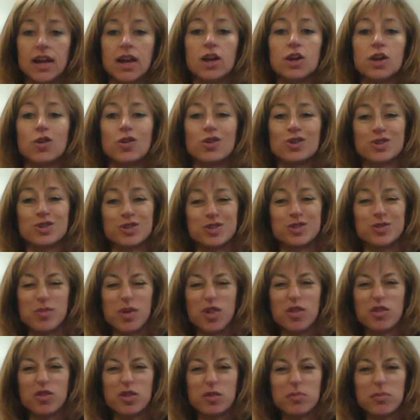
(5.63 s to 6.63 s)
Yours are
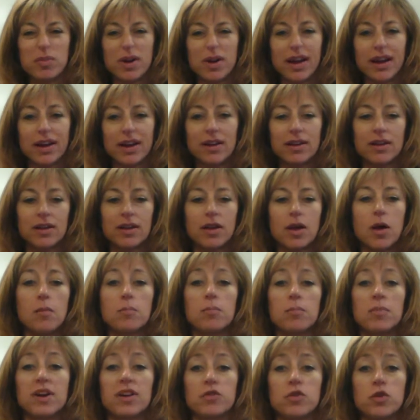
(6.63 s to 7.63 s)
smaller than mine,
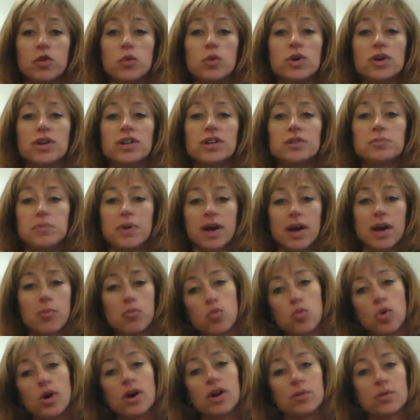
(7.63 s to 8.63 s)
but if you would, pick up
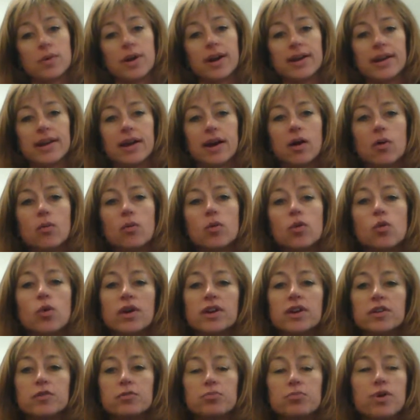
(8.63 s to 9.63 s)
one right now. We're going
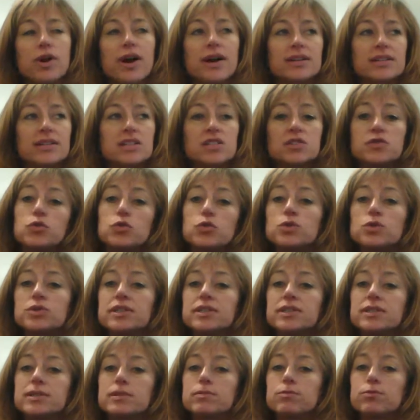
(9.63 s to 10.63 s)
to practice
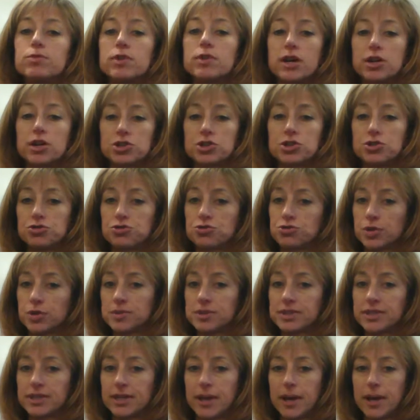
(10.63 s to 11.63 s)
folding some fraction
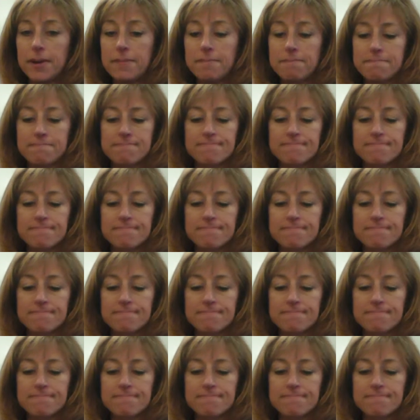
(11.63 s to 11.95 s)
strips today.